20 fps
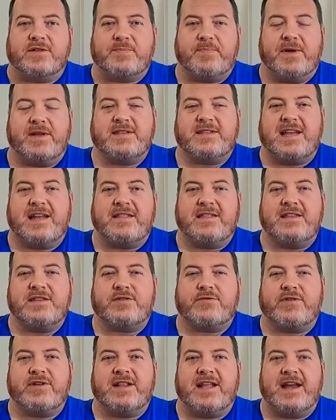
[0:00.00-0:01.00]
Let's bust out
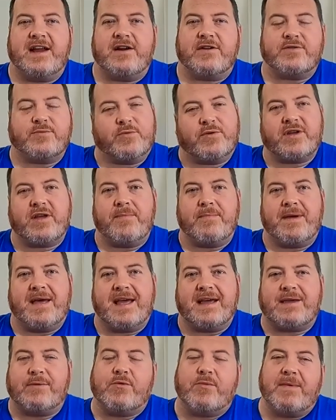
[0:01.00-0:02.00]
these 3 layers. We'll come
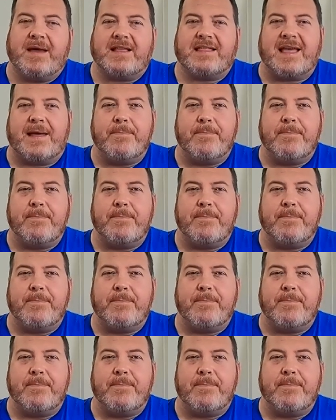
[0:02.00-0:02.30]
back and we'll make